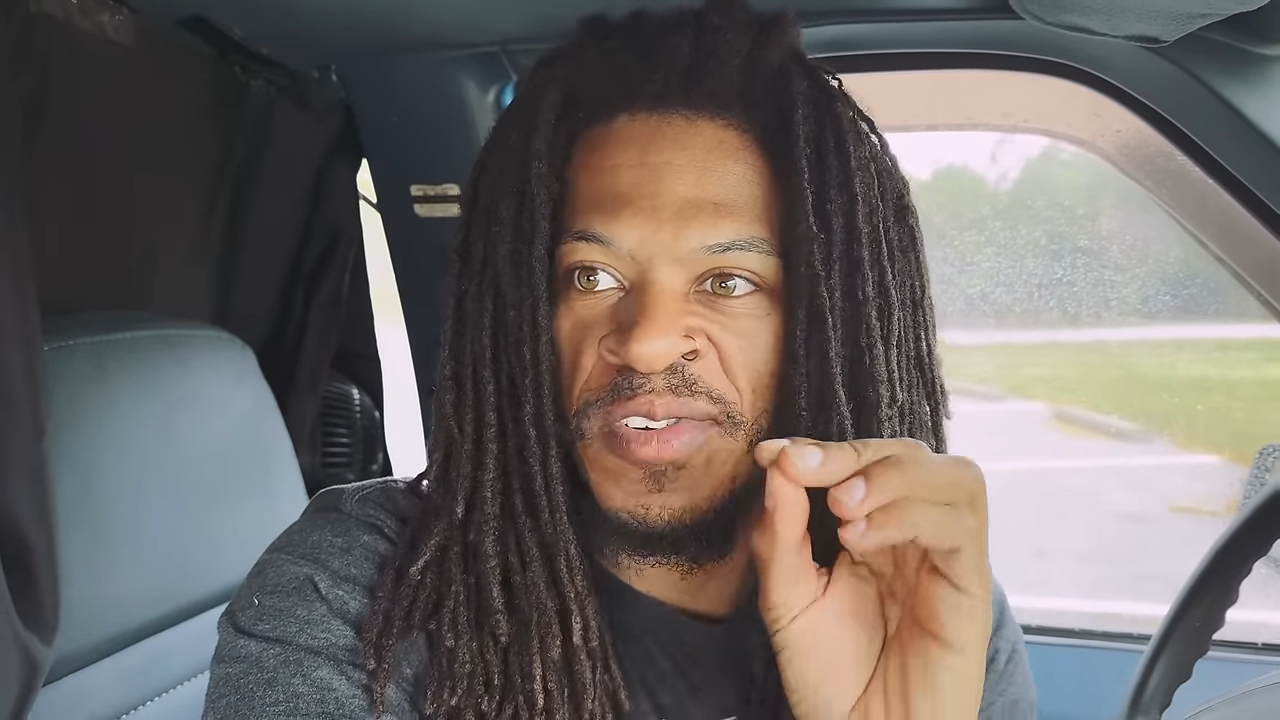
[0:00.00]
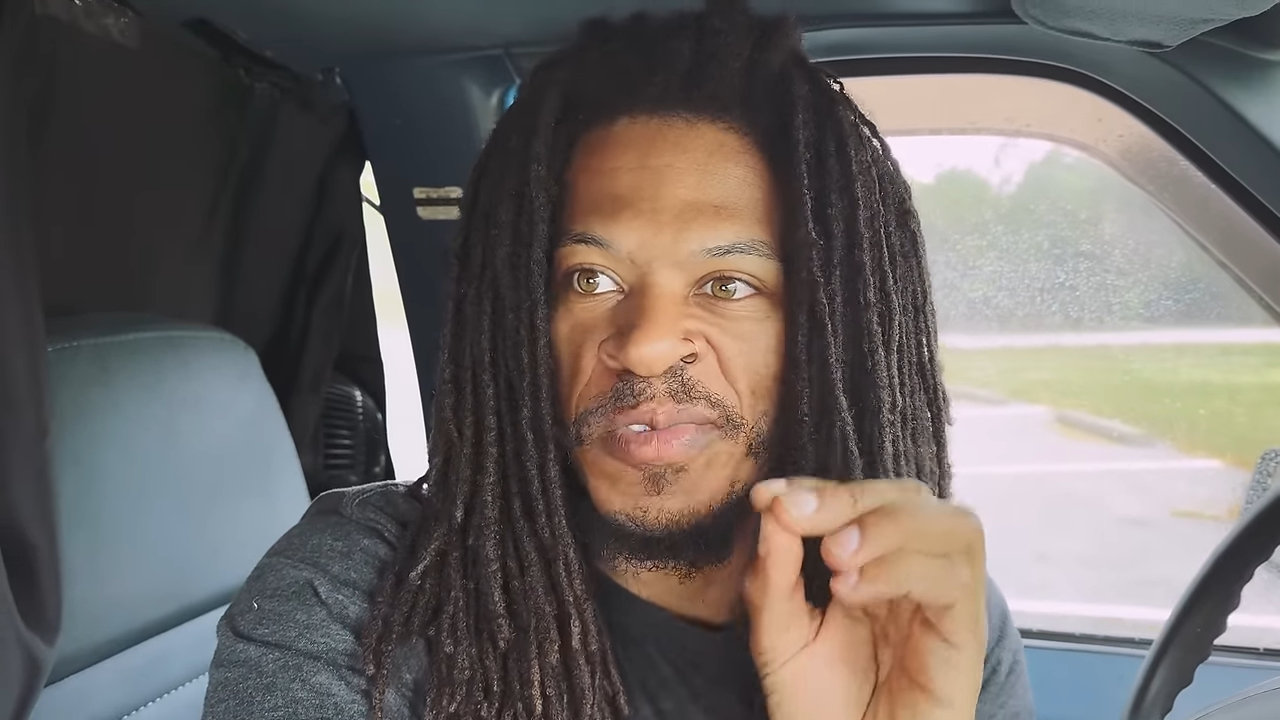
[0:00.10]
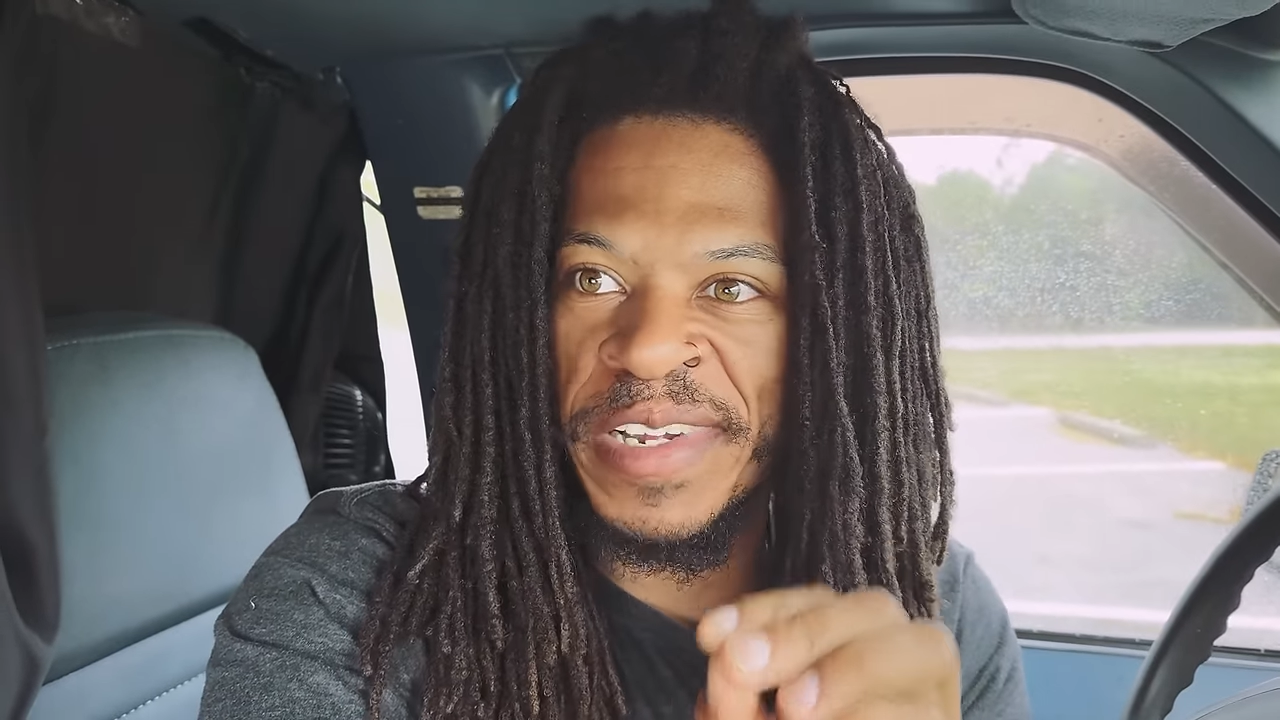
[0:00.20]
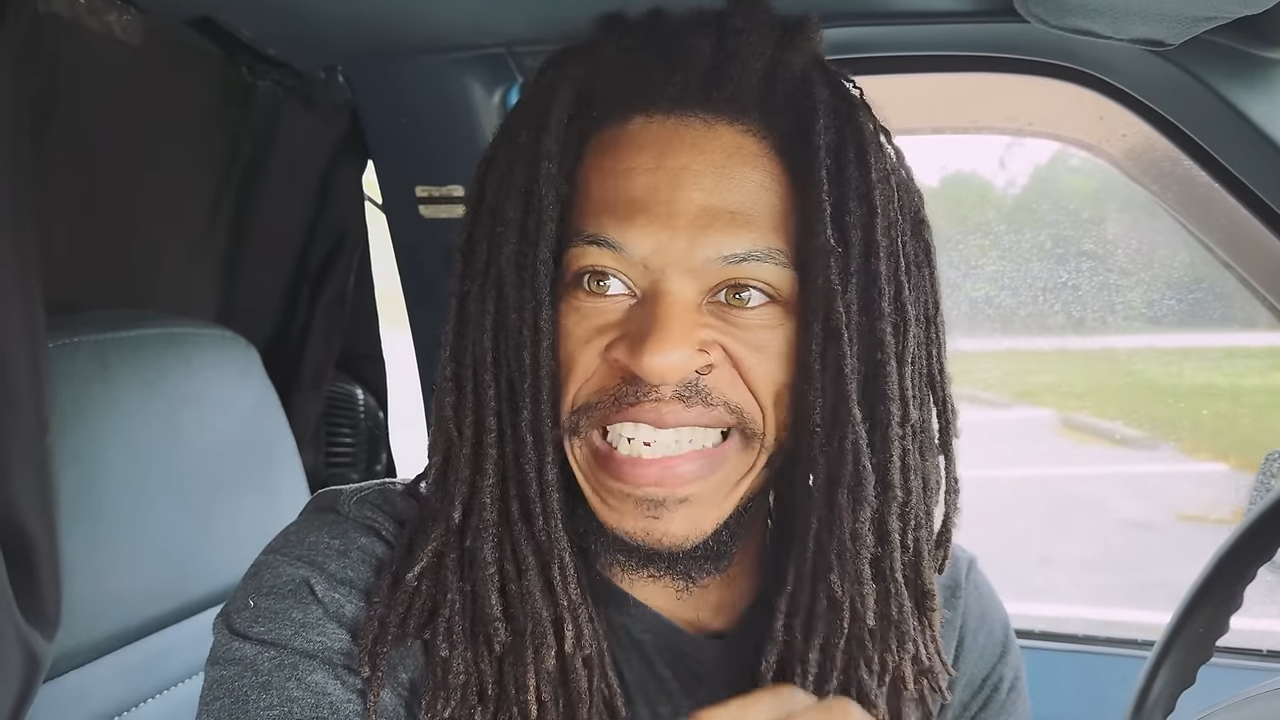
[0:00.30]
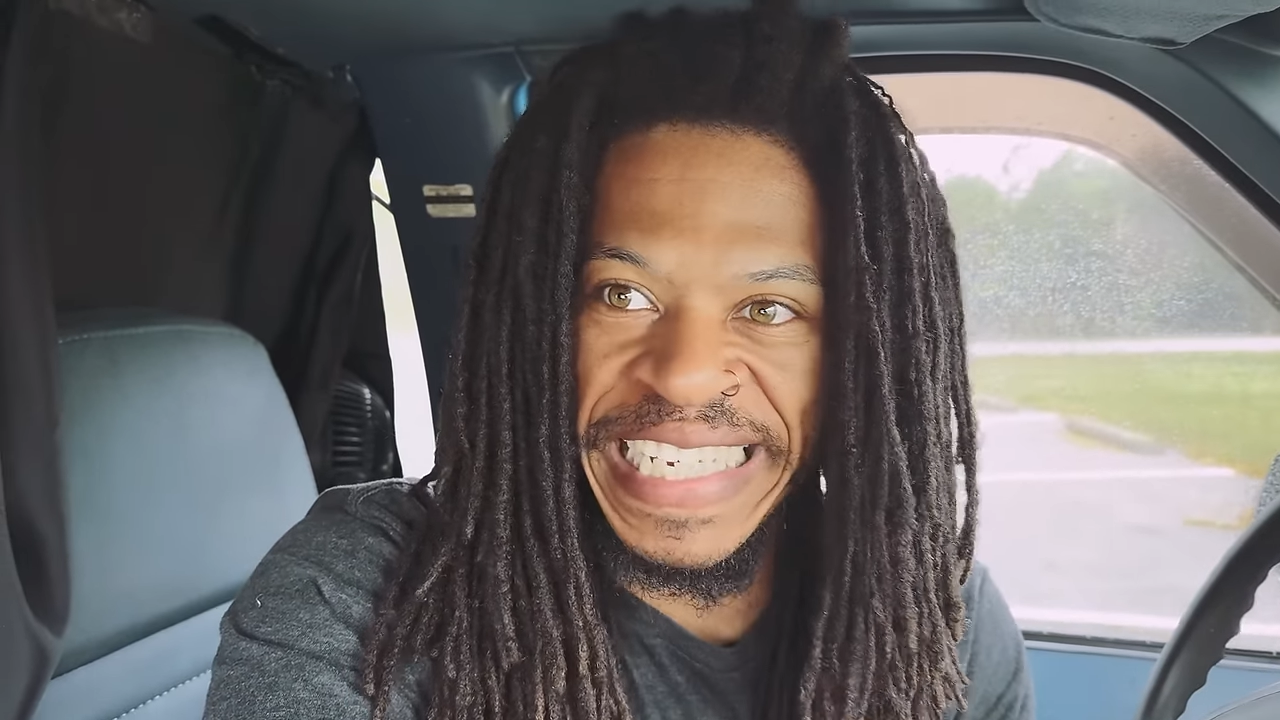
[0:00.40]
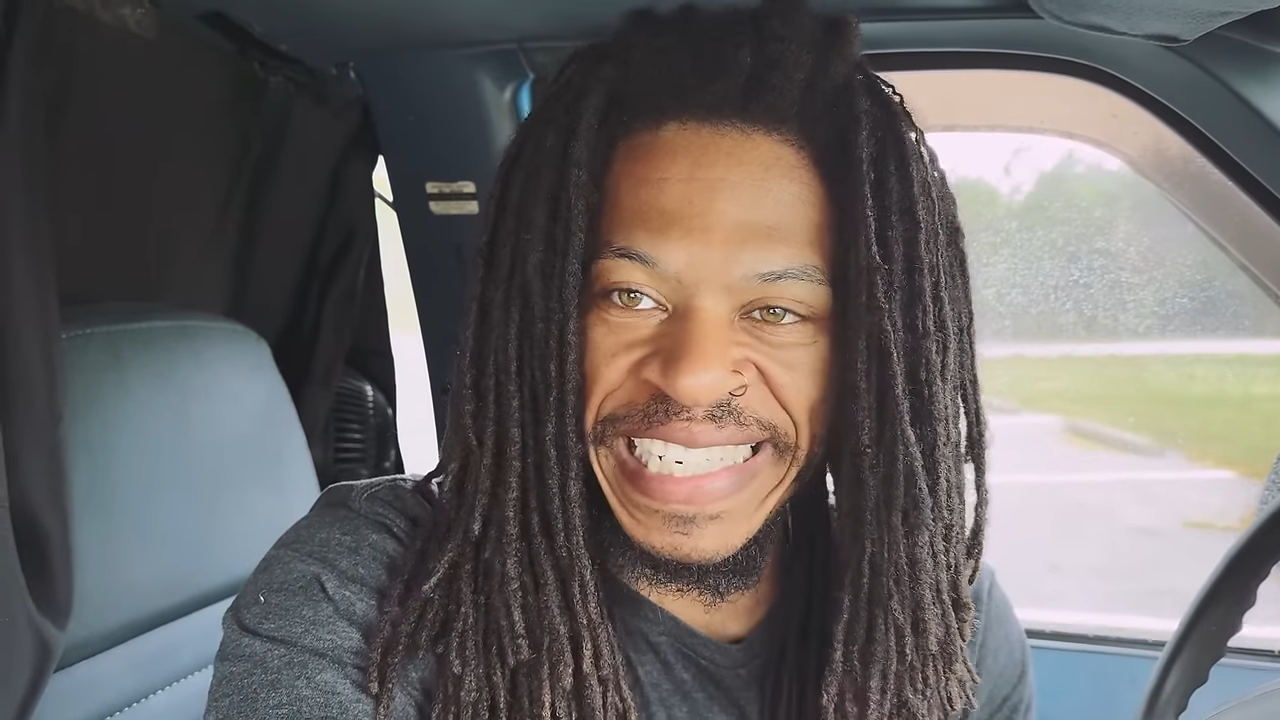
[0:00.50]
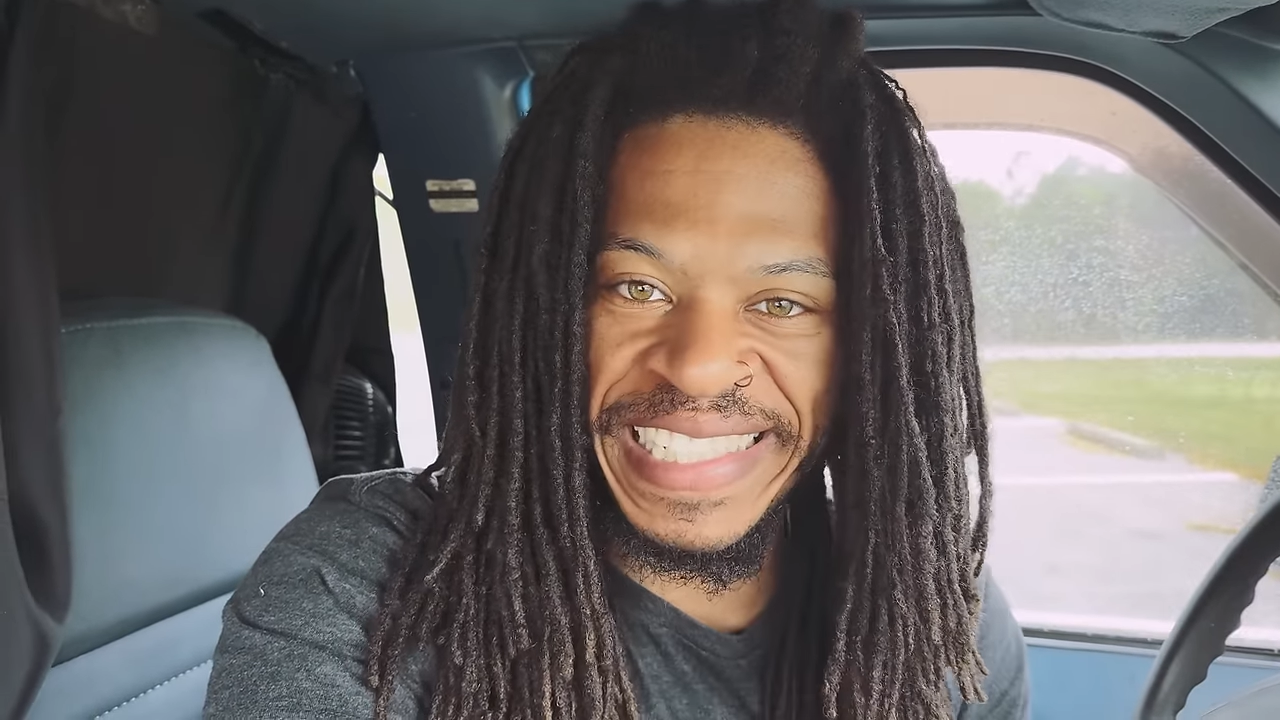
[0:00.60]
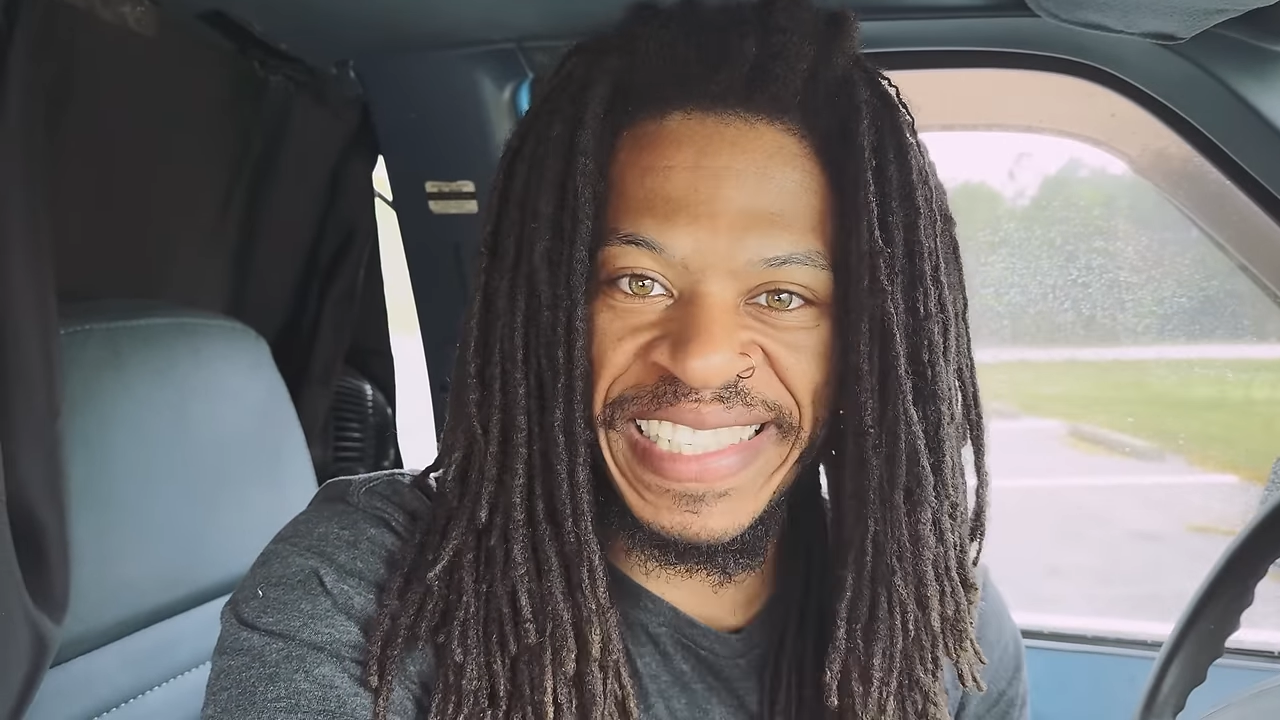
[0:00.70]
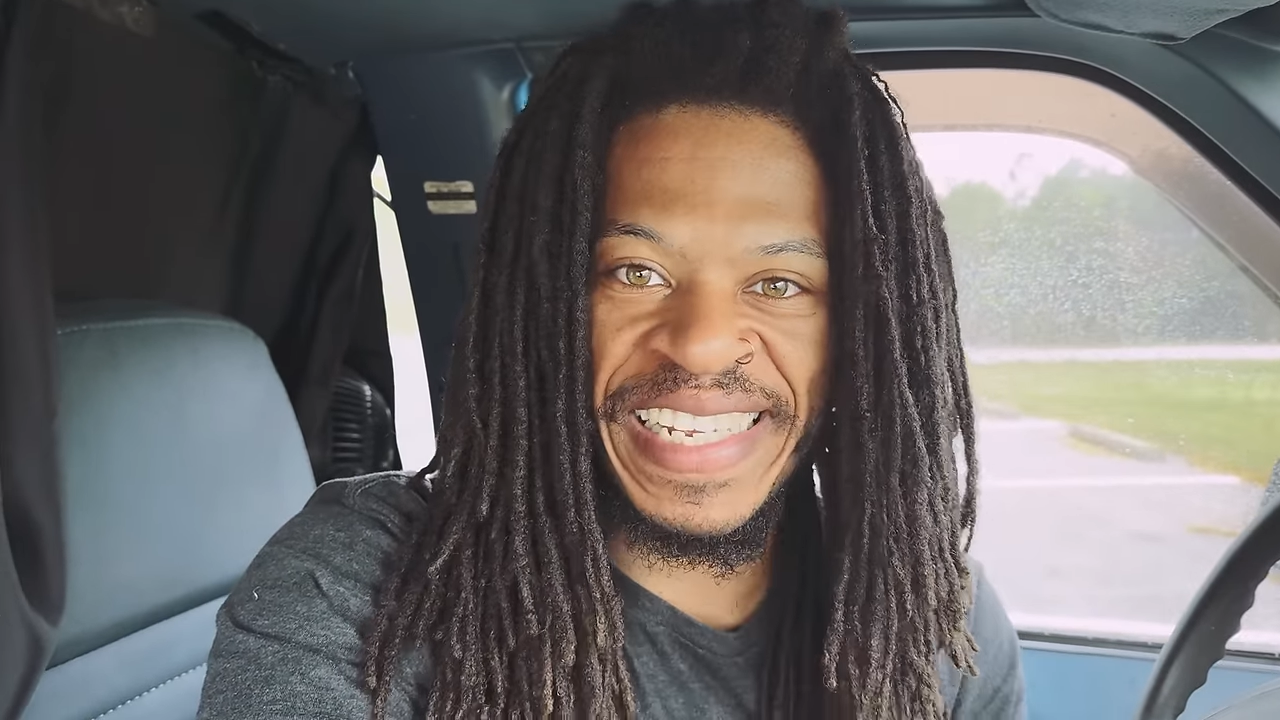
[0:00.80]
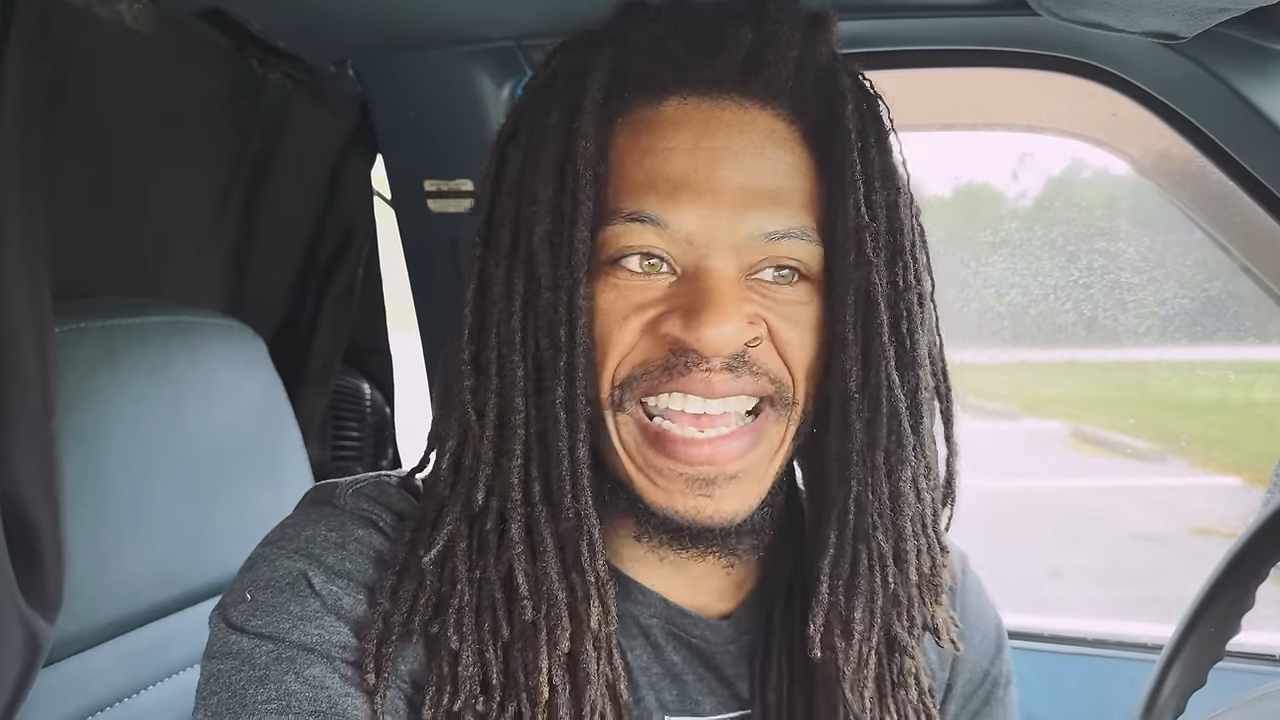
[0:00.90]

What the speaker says: release,